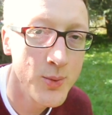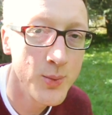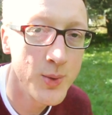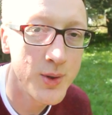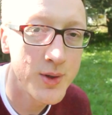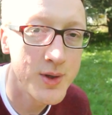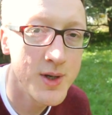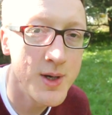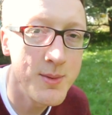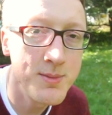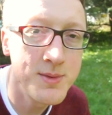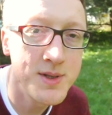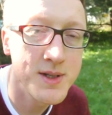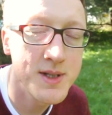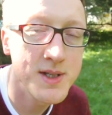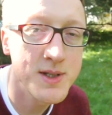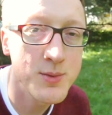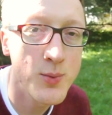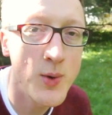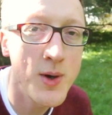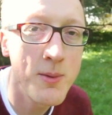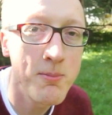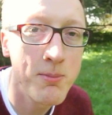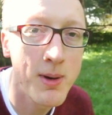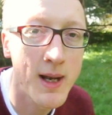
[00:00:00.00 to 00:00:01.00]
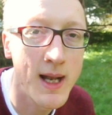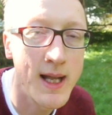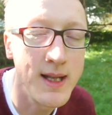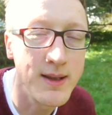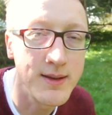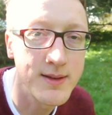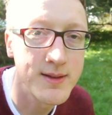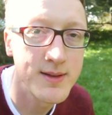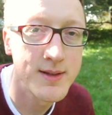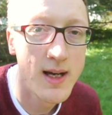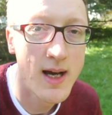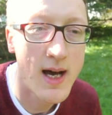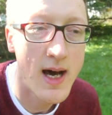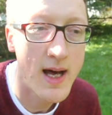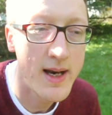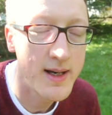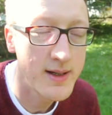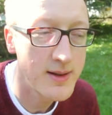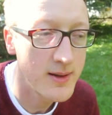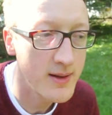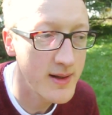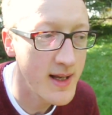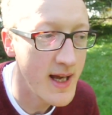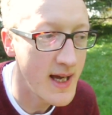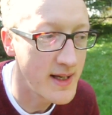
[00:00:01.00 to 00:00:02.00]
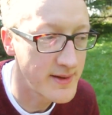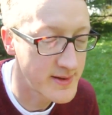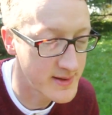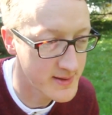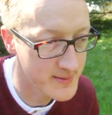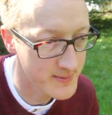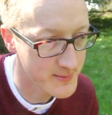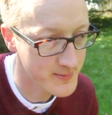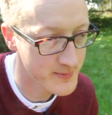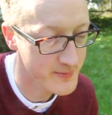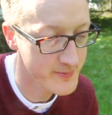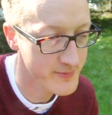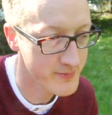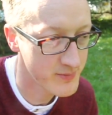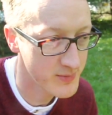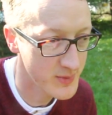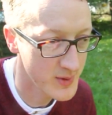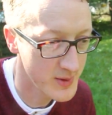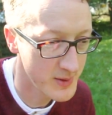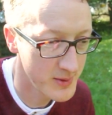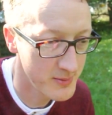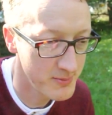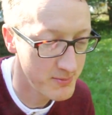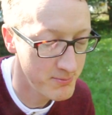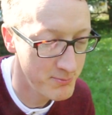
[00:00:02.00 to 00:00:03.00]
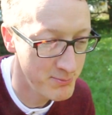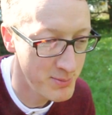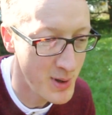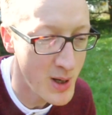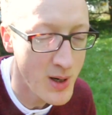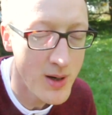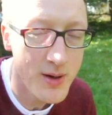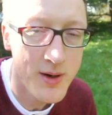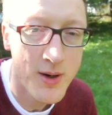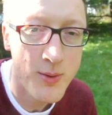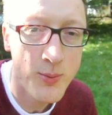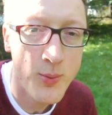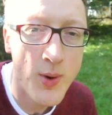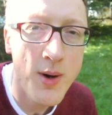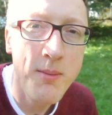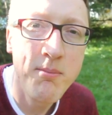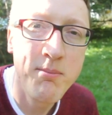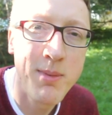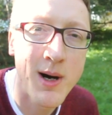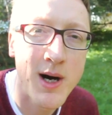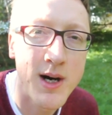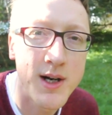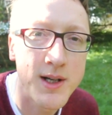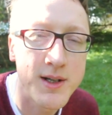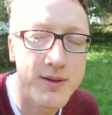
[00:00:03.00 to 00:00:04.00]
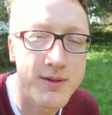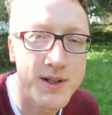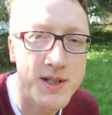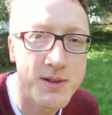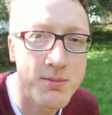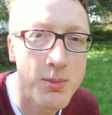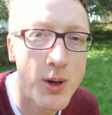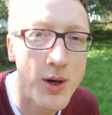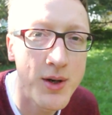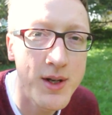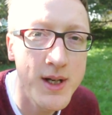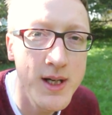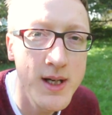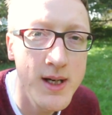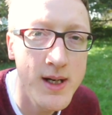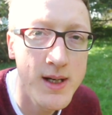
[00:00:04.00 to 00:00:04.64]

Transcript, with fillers: will come to this one plant and it'll get pollen on one part of its body